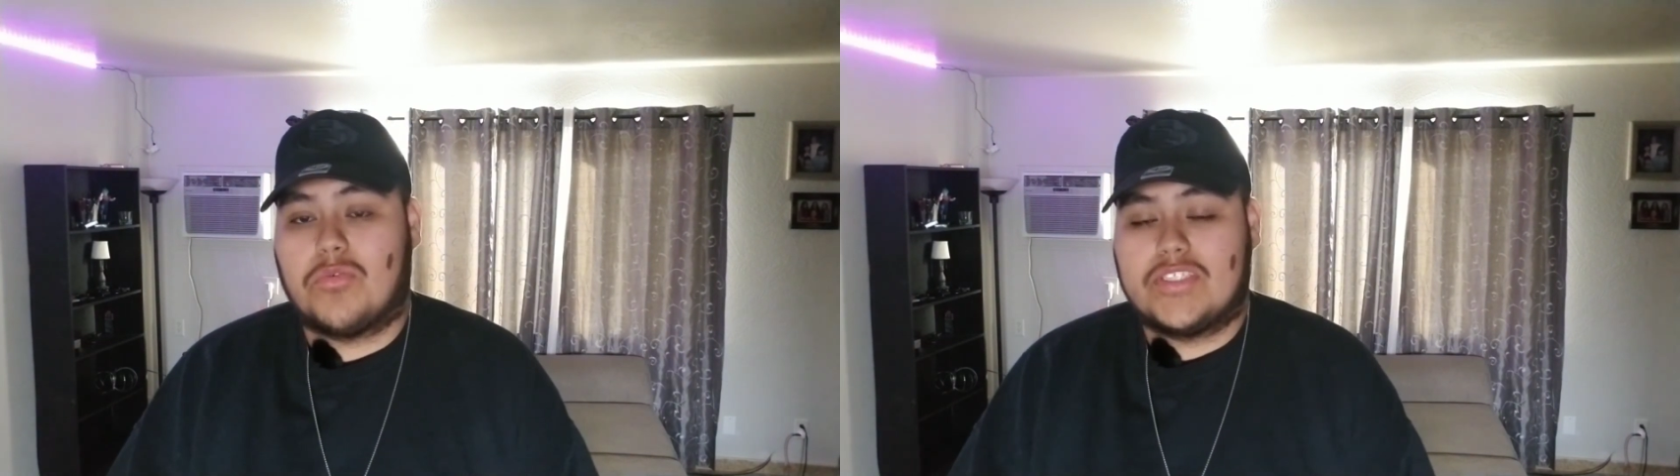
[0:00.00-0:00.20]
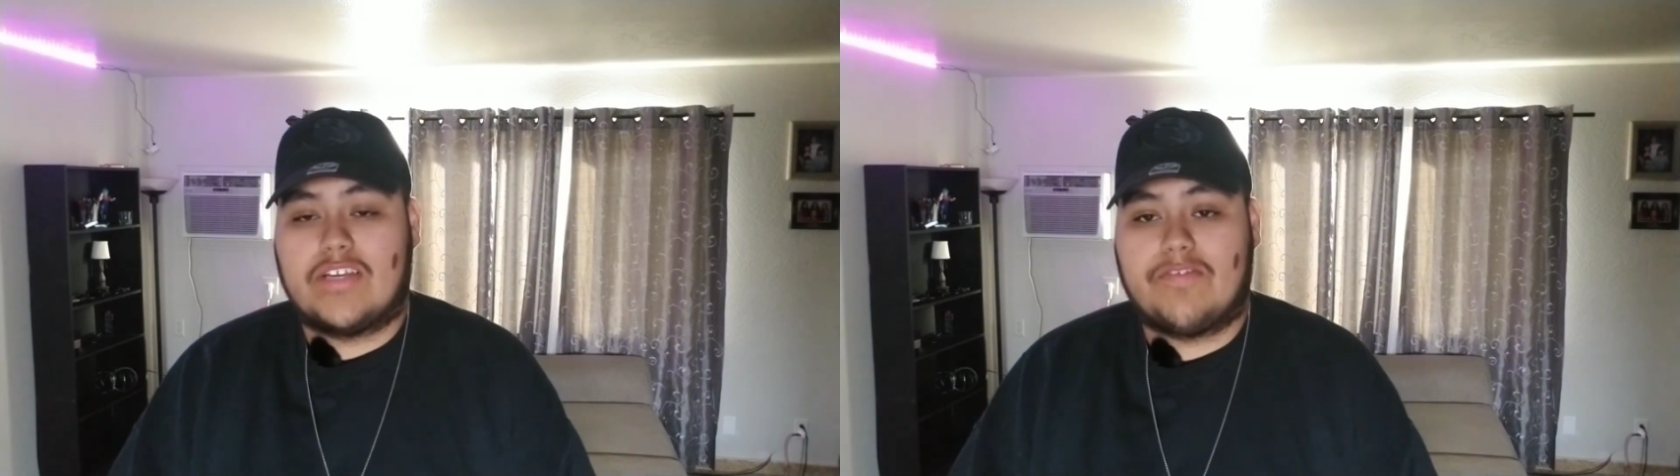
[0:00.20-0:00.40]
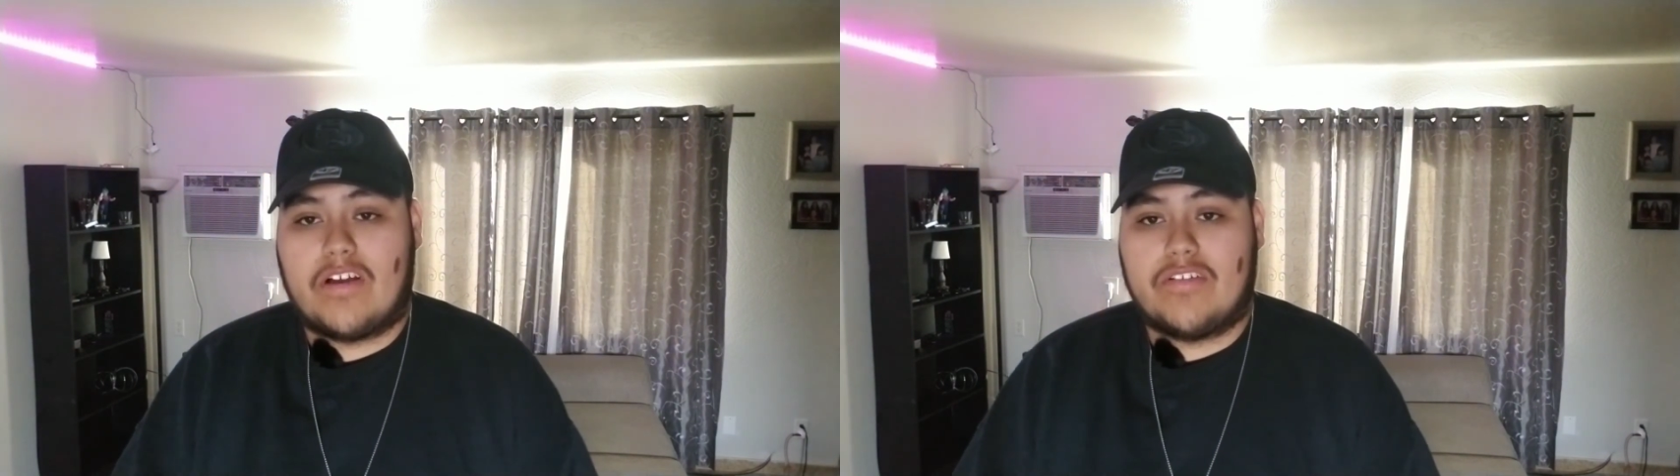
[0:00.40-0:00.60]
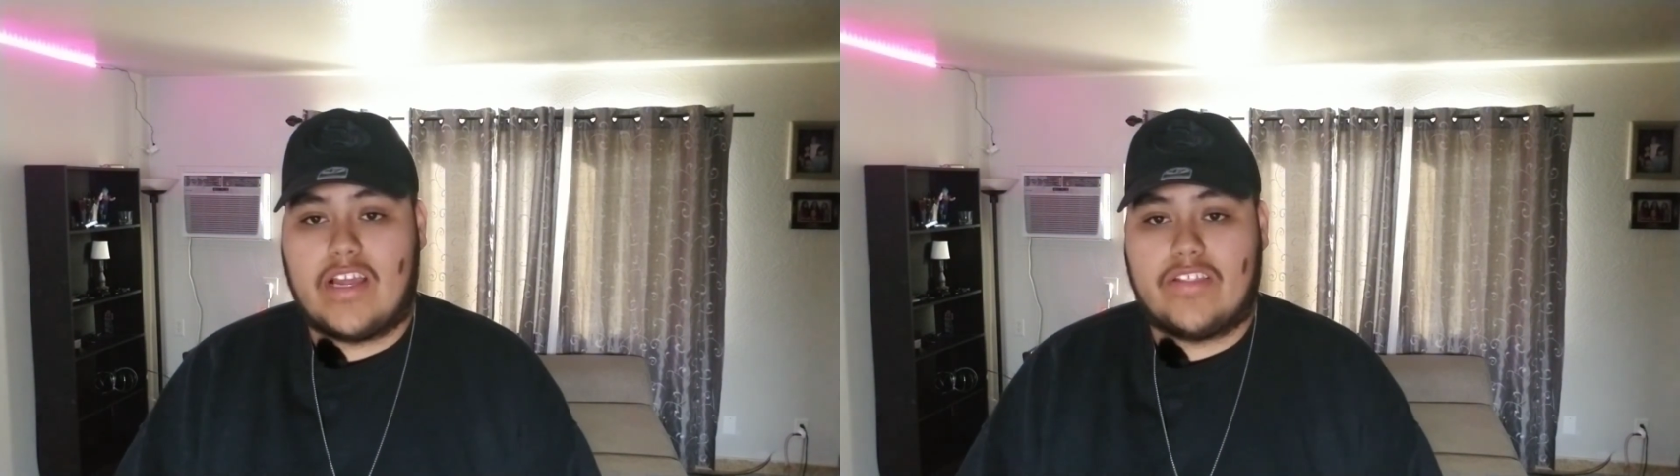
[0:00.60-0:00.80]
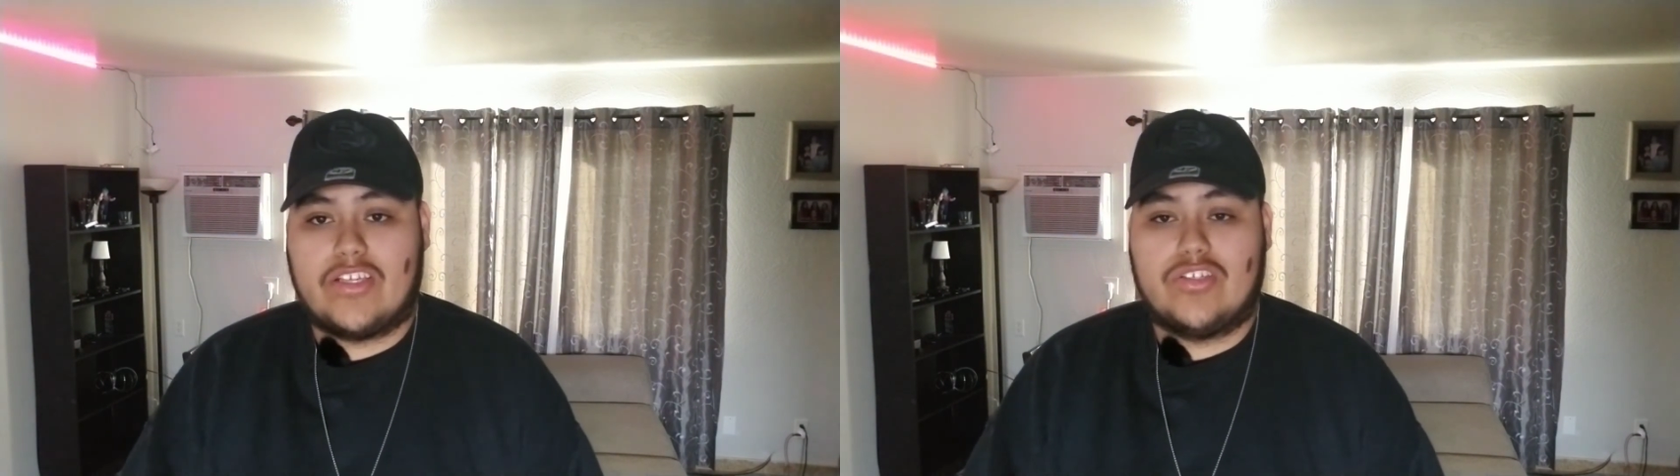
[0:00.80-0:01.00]
Once I found
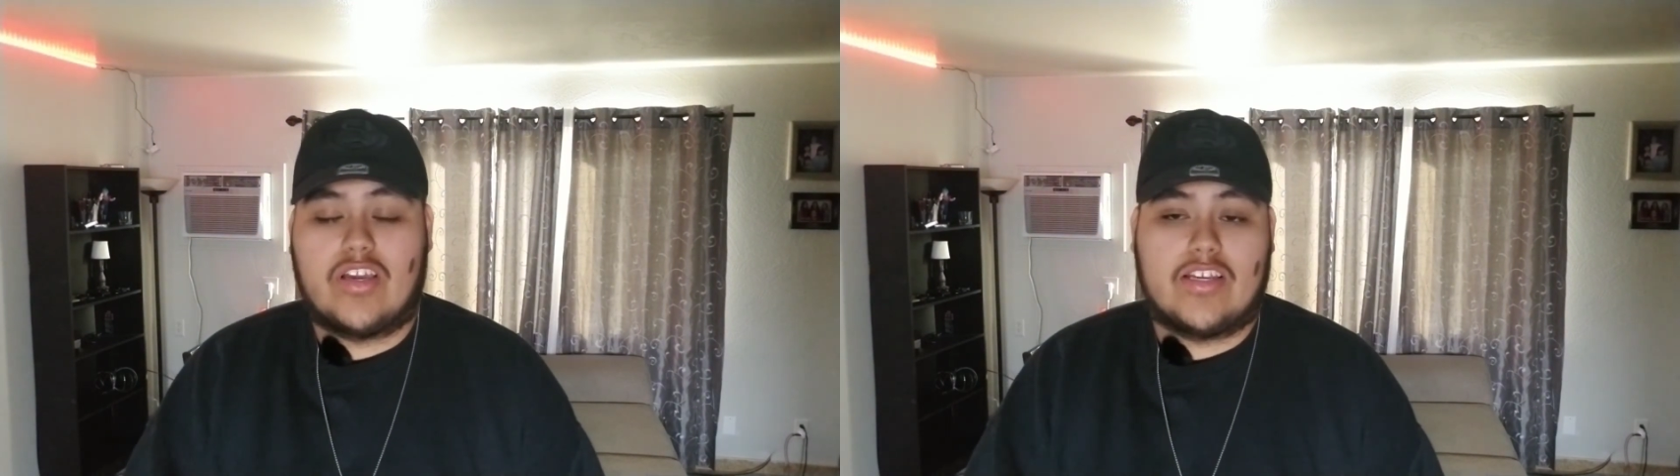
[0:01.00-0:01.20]
out that you could